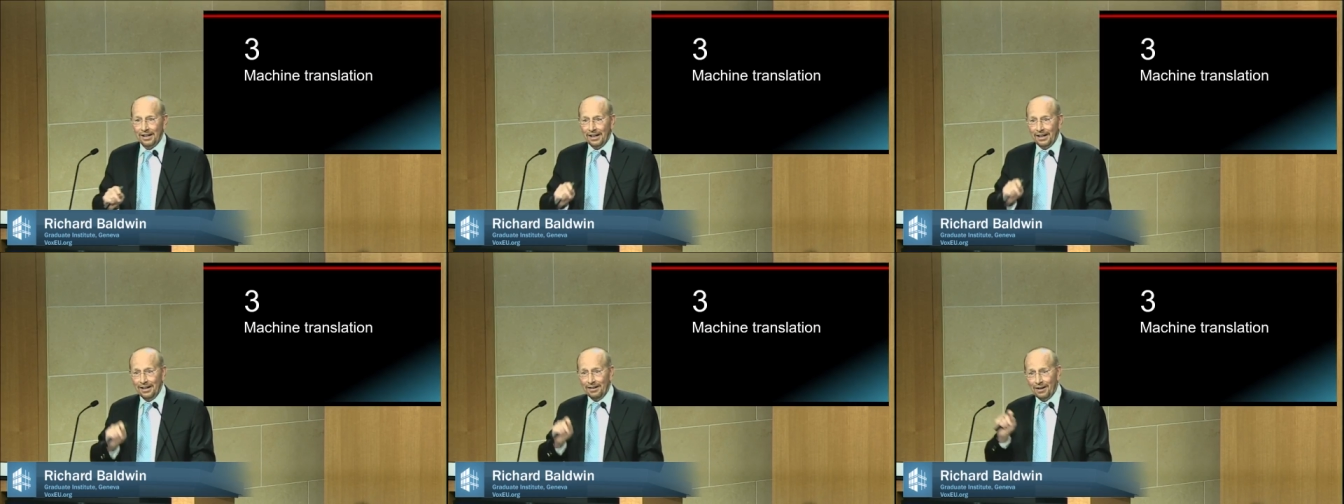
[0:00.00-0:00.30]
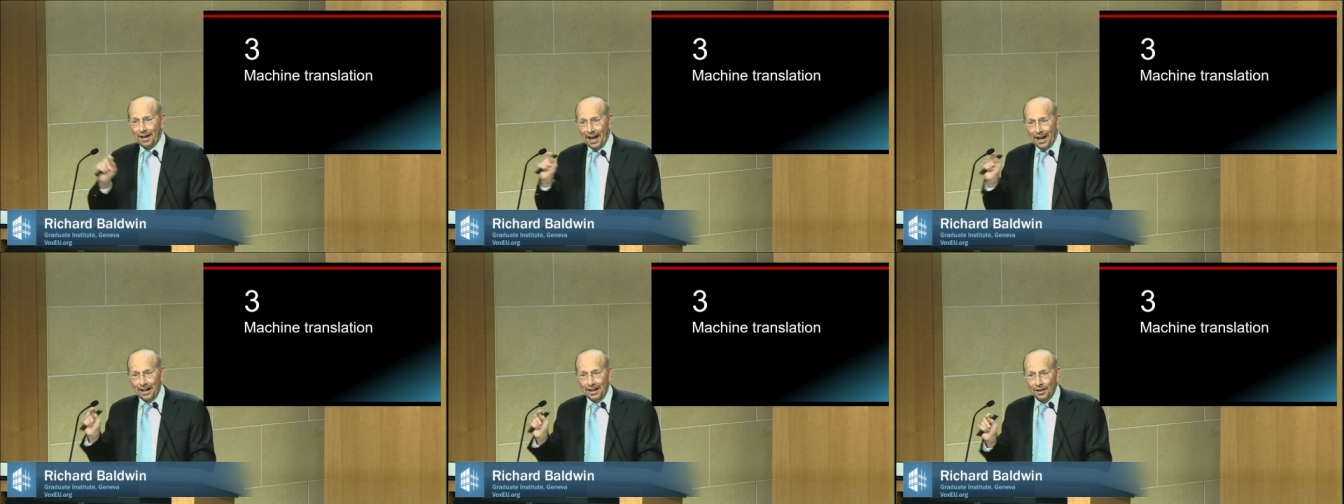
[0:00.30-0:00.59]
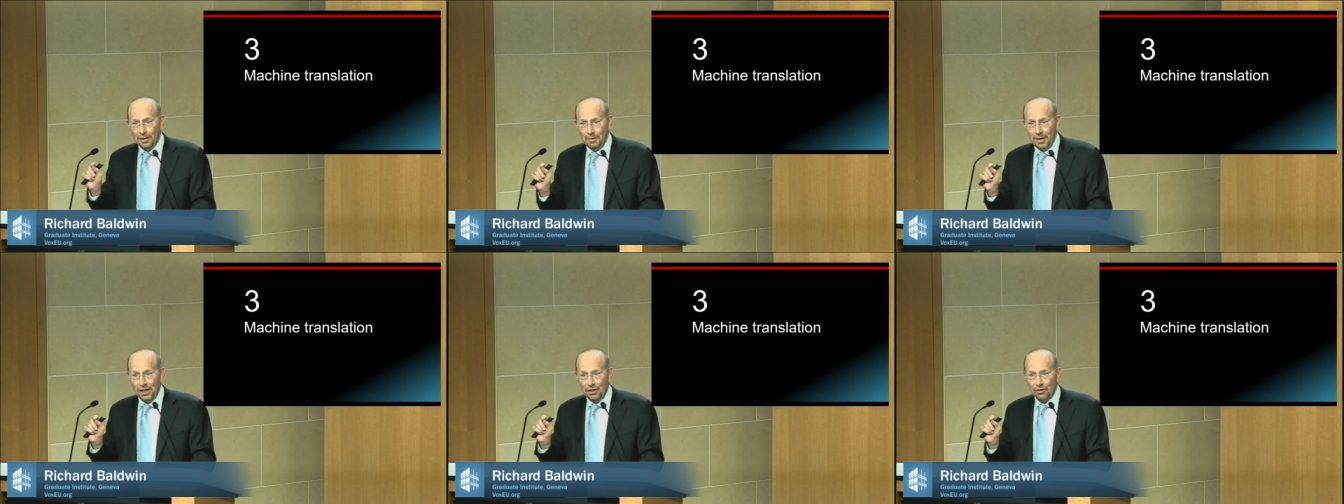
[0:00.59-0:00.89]
in any
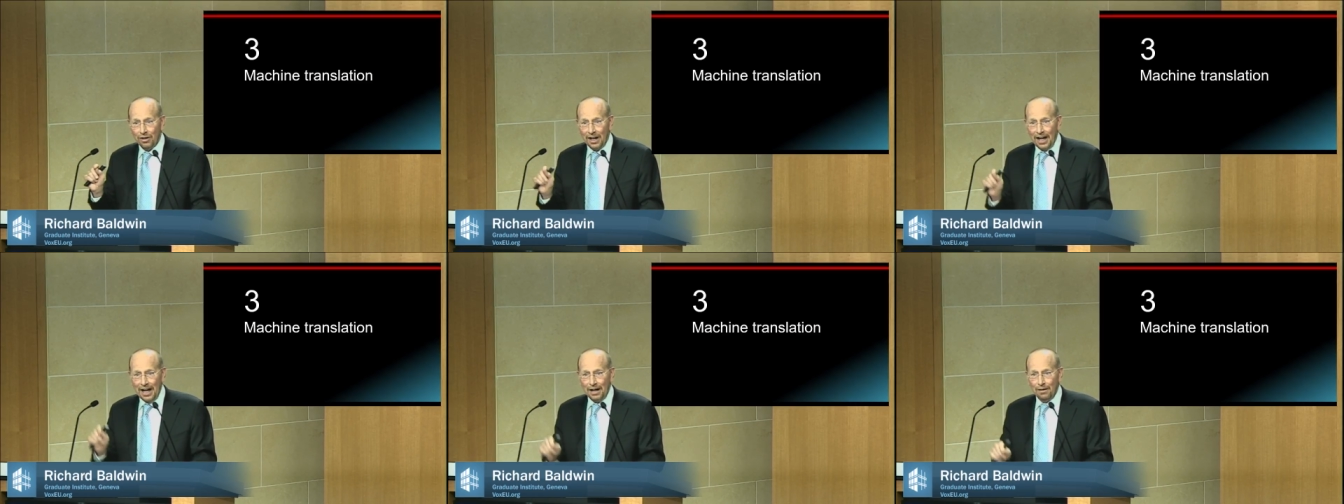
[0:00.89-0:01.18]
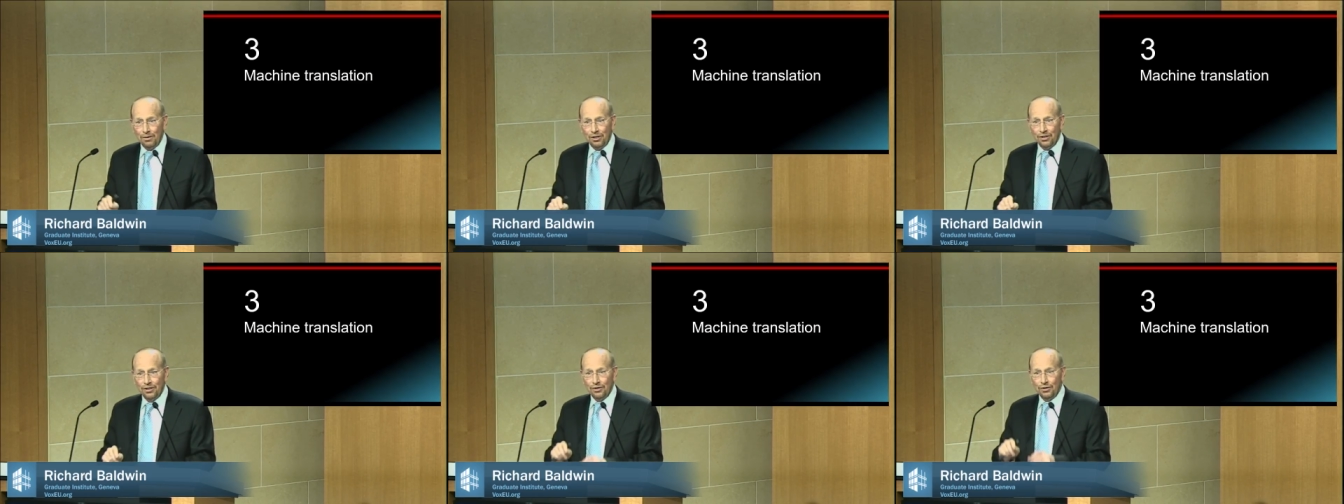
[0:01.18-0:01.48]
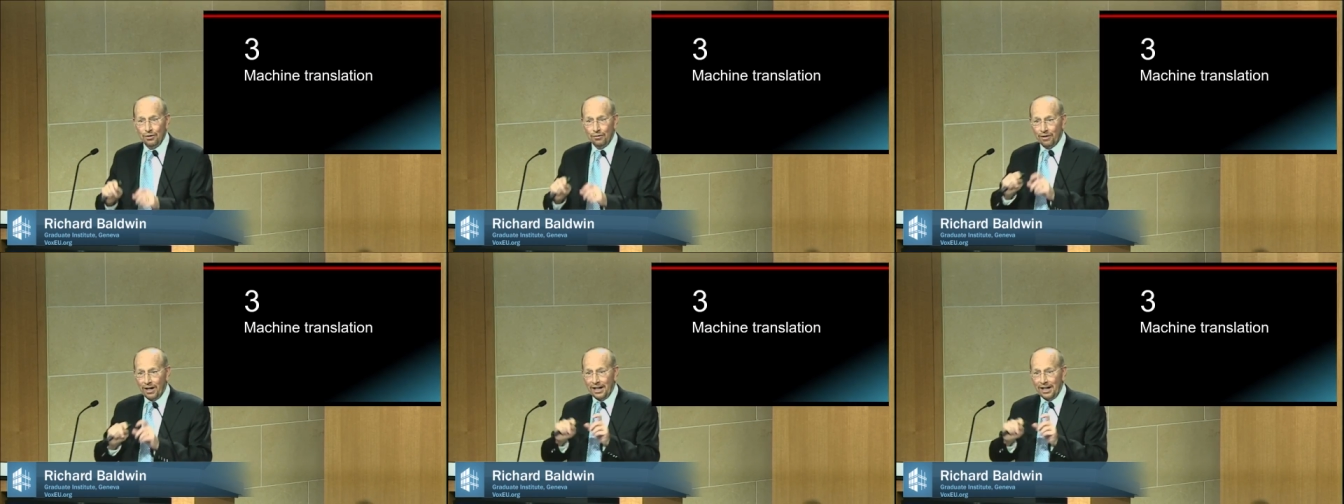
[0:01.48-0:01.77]
of the major
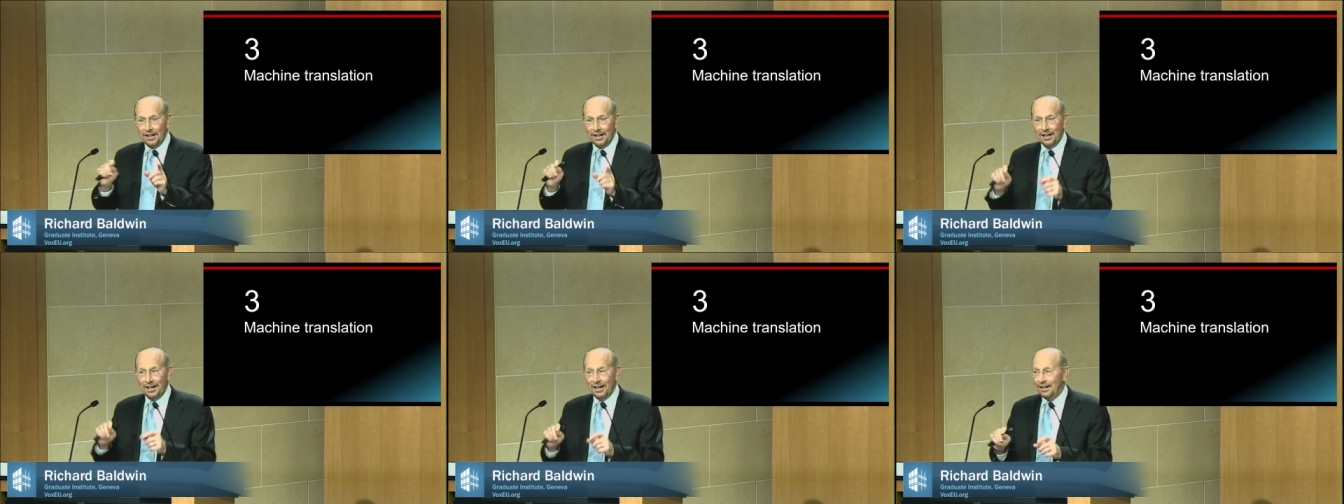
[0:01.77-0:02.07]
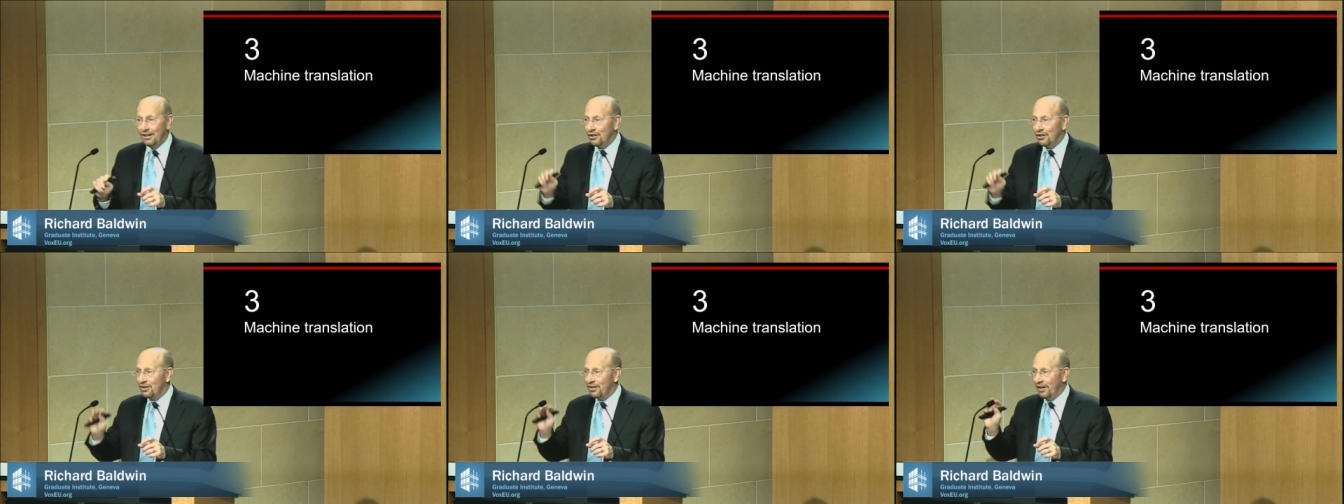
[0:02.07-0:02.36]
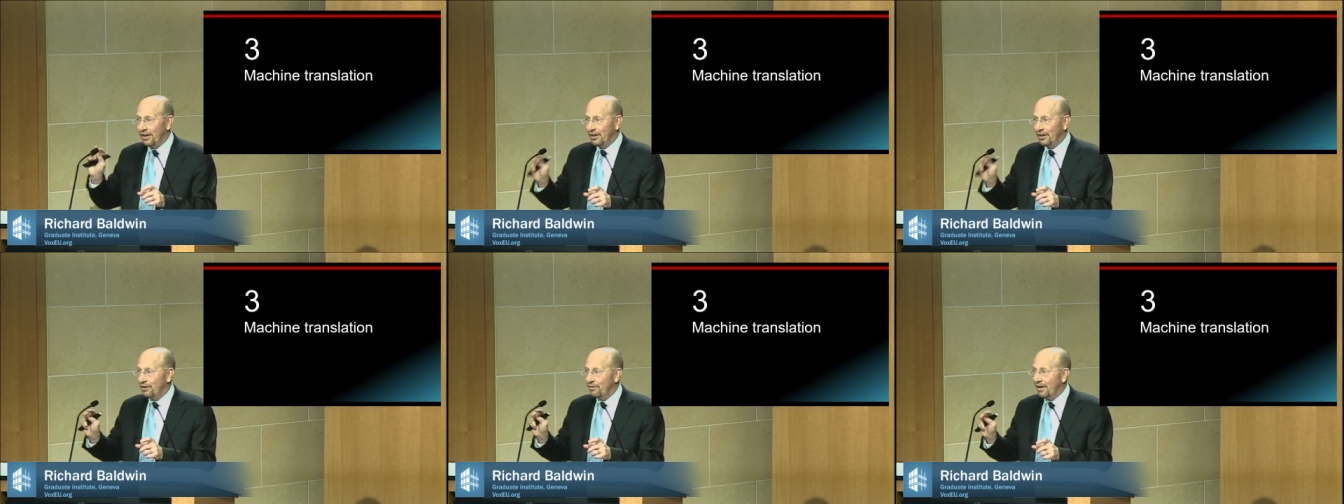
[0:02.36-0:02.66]
languages. You write in
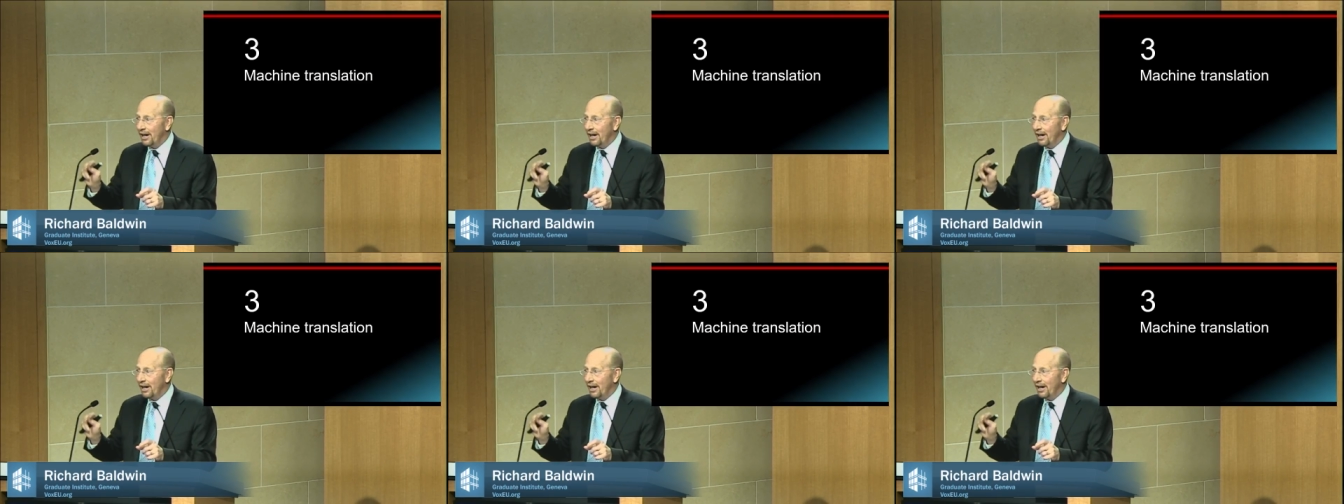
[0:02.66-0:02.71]
English, you